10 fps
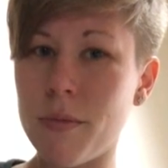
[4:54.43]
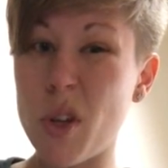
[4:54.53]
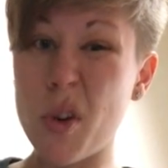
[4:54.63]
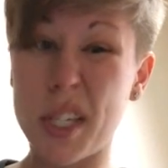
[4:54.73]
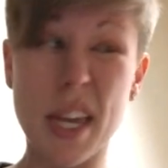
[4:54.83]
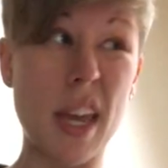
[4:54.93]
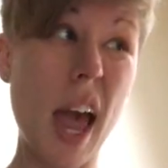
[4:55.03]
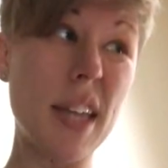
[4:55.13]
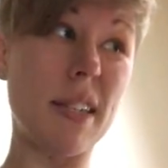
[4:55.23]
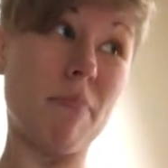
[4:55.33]
You could say,
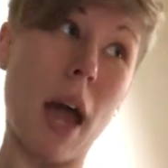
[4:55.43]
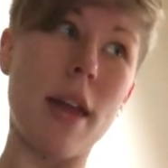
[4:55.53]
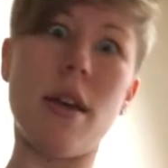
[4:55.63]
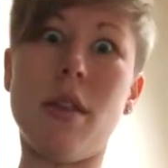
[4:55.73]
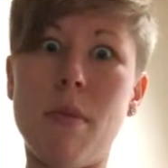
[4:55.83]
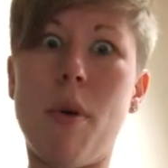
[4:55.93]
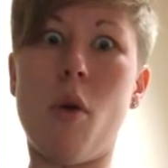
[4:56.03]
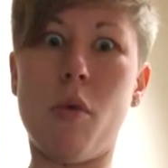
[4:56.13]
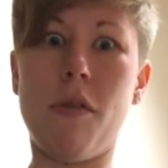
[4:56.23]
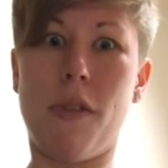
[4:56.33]
yes, I think the
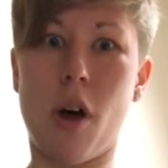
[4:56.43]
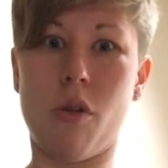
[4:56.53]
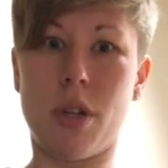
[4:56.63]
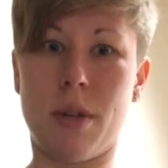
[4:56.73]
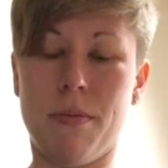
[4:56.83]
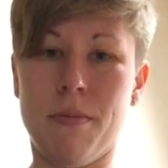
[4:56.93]
boat will float.